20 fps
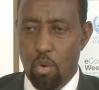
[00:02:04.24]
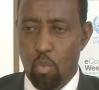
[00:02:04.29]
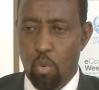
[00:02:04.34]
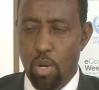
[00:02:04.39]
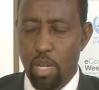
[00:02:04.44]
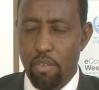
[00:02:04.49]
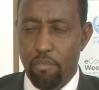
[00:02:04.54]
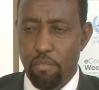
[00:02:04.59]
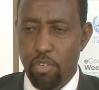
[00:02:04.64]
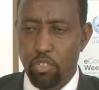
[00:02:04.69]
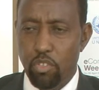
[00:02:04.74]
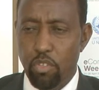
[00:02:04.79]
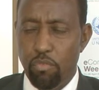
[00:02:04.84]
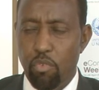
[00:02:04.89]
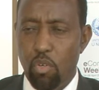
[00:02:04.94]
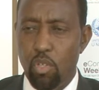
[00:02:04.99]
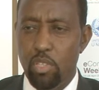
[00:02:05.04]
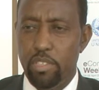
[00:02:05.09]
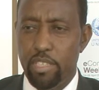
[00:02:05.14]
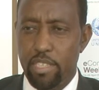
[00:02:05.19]
Well, first
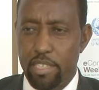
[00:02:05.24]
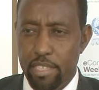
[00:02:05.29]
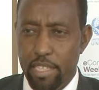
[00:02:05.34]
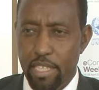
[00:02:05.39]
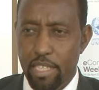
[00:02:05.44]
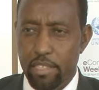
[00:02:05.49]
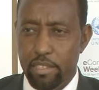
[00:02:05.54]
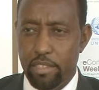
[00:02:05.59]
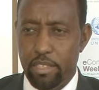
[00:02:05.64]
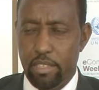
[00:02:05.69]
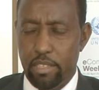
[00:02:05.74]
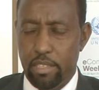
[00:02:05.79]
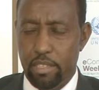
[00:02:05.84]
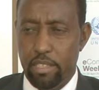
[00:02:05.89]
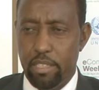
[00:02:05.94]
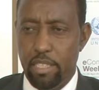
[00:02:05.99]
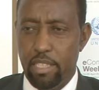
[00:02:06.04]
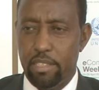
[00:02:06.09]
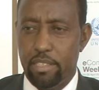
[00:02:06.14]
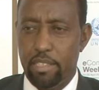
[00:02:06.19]
of all, it's a reality
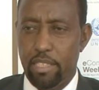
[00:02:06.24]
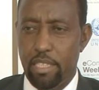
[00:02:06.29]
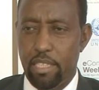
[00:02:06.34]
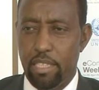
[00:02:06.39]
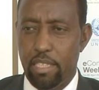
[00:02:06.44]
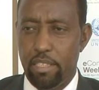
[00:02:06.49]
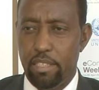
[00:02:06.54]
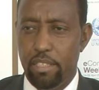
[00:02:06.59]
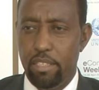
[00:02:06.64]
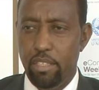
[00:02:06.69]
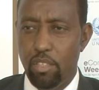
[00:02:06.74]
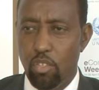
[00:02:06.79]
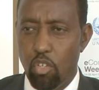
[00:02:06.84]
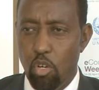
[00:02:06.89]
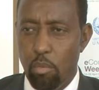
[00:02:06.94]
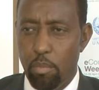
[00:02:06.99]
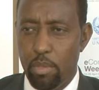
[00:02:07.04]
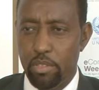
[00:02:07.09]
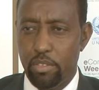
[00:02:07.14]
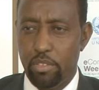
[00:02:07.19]
that
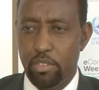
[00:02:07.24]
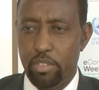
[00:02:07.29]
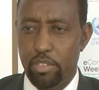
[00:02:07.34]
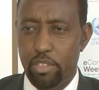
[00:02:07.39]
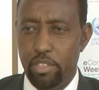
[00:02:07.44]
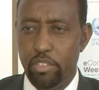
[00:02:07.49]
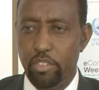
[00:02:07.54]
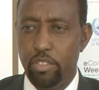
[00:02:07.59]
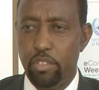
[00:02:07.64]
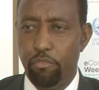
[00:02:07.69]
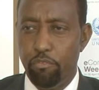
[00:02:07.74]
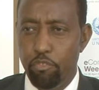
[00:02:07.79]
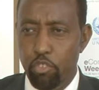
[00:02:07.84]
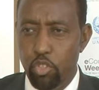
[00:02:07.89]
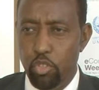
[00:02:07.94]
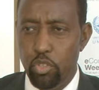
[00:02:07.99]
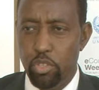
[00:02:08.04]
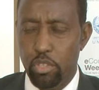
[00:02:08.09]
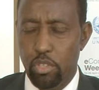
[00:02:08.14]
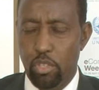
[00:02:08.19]
e-commerce is the
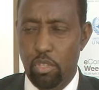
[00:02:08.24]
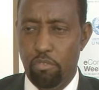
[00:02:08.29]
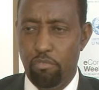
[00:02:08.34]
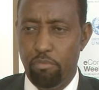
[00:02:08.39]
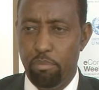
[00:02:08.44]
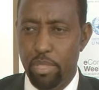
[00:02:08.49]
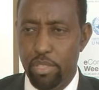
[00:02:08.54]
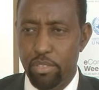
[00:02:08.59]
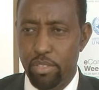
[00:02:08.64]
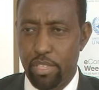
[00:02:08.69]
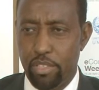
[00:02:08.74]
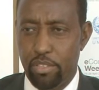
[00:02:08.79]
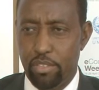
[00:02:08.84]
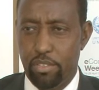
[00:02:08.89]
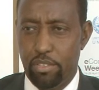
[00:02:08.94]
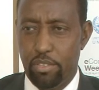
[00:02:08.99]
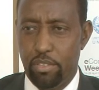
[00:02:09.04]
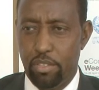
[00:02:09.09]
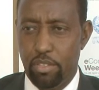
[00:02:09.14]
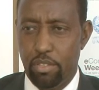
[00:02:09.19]
future of
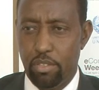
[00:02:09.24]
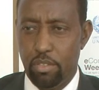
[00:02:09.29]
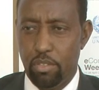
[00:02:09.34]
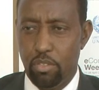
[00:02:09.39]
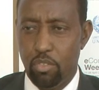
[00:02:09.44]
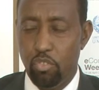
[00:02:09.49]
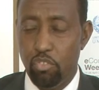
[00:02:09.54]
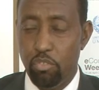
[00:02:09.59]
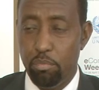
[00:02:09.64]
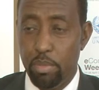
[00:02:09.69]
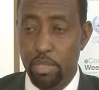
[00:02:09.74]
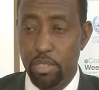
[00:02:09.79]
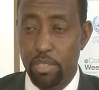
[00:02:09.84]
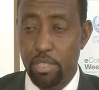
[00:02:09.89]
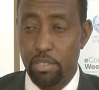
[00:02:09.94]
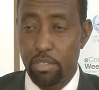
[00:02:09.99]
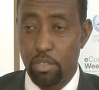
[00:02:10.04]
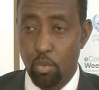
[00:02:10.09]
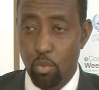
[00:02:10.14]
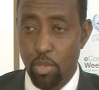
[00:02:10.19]
business, doing
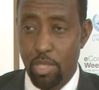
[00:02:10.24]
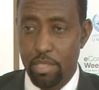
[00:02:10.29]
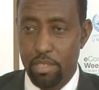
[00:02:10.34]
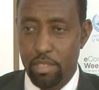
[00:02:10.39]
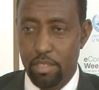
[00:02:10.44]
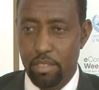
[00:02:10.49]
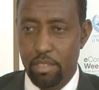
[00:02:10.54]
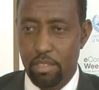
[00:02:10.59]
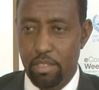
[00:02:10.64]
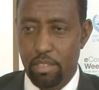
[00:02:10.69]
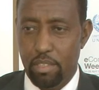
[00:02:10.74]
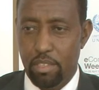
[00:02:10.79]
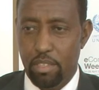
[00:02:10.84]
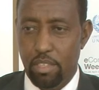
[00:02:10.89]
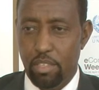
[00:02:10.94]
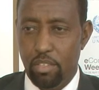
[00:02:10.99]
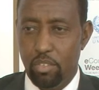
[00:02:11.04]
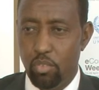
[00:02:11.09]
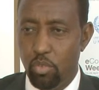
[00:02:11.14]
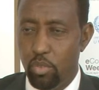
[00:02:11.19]
business in the world.
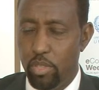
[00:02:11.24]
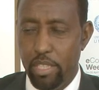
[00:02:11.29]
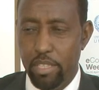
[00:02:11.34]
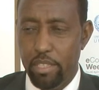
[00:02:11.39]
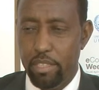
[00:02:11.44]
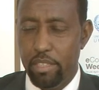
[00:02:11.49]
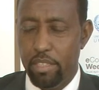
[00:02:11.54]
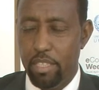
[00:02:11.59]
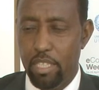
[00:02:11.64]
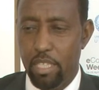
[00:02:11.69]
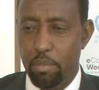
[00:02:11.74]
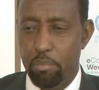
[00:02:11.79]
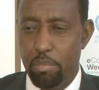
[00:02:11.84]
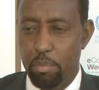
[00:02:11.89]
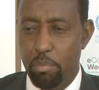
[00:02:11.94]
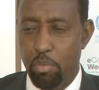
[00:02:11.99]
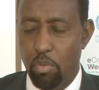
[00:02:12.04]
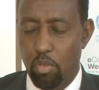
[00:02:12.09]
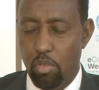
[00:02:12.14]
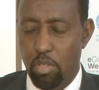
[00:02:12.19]
Today,
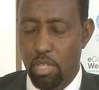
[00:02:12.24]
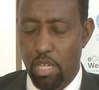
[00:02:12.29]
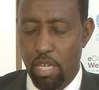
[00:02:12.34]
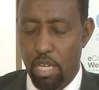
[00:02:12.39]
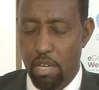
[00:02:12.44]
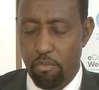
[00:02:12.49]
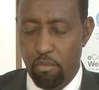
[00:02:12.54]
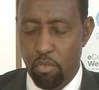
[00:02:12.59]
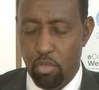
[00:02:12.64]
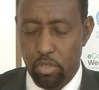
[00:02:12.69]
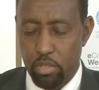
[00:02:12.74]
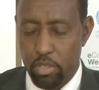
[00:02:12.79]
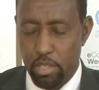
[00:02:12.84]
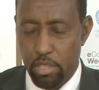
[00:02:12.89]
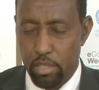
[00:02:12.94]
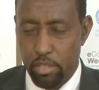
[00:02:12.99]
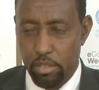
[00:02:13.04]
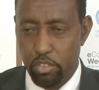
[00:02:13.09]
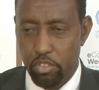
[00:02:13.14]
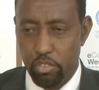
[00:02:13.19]
people have got
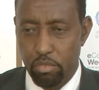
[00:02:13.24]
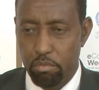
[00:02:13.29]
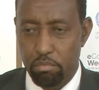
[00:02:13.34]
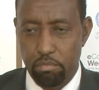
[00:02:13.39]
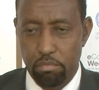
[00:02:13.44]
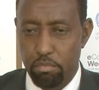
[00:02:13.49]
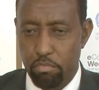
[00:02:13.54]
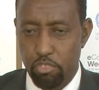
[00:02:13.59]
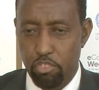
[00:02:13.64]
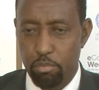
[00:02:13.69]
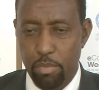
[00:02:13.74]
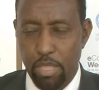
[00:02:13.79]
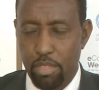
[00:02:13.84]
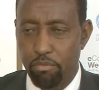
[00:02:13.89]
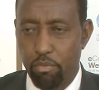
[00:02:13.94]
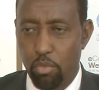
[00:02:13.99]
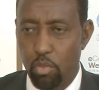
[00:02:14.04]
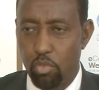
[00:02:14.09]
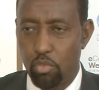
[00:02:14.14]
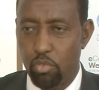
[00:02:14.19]

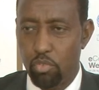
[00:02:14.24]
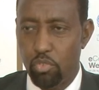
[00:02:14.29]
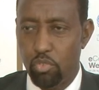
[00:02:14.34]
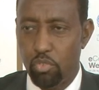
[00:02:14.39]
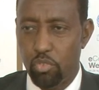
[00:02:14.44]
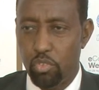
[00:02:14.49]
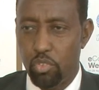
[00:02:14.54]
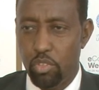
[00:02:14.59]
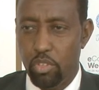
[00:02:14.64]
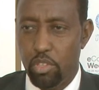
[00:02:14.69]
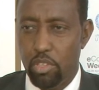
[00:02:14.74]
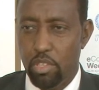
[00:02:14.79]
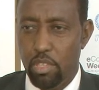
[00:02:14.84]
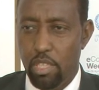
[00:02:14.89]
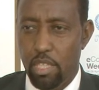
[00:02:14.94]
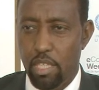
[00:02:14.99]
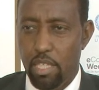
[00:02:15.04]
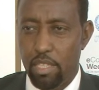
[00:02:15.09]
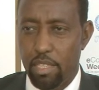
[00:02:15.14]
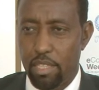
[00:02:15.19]
smartphones
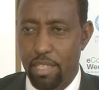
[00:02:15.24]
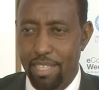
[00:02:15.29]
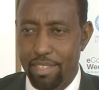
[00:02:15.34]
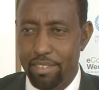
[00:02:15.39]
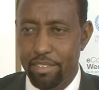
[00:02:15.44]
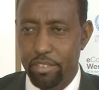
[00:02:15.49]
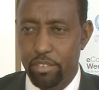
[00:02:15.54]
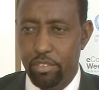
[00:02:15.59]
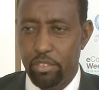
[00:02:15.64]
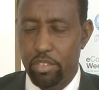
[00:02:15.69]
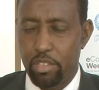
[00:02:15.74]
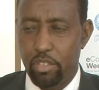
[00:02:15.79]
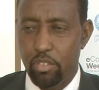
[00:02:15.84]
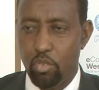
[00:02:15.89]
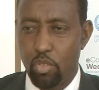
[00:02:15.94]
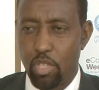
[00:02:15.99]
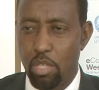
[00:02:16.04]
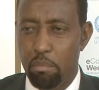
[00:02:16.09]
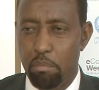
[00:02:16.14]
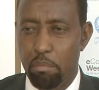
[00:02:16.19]
and gadgets, and
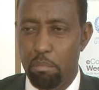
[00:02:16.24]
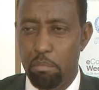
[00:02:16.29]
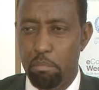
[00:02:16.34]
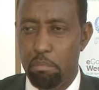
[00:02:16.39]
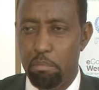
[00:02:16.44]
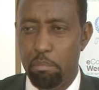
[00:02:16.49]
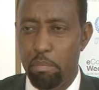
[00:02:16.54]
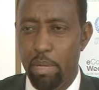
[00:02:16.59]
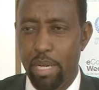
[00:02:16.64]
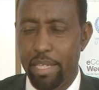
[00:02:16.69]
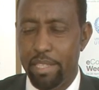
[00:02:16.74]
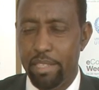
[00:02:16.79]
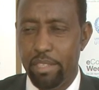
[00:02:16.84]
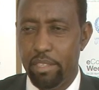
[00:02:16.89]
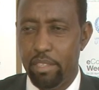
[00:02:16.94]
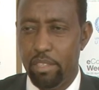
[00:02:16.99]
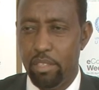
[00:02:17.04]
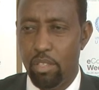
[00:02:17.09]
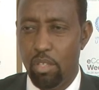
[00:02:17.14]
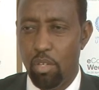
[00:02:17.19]
you can buy
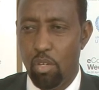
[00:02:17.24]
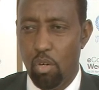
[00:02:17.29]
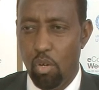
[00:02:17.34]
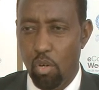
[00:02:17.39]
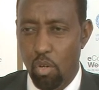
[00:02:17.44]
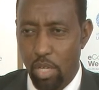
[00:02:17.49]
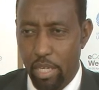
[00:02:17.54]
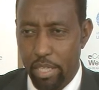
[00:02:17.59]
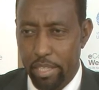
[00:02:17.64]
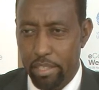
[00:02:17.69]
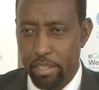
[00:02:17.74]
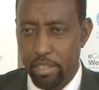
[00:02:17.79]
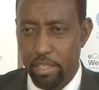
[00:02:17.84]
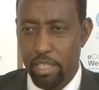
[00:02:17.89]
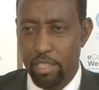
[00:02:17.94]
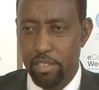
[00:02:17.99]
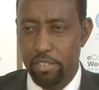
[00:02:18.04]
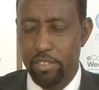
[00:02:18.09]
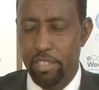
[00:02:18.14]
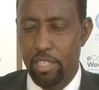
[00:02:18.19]
online
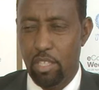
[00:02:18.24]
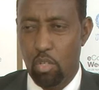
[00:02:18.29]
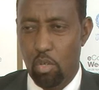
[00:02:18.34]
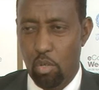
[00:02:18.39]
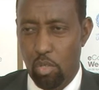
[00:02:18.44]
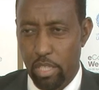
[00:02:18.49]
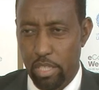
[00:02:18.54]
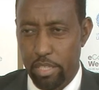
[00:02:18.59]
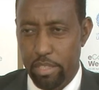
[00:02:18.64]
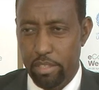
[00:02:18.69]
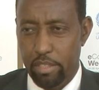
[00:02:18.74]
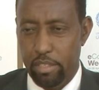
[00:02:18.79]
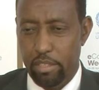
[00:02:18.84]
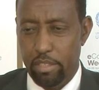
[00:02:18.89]
and sell online.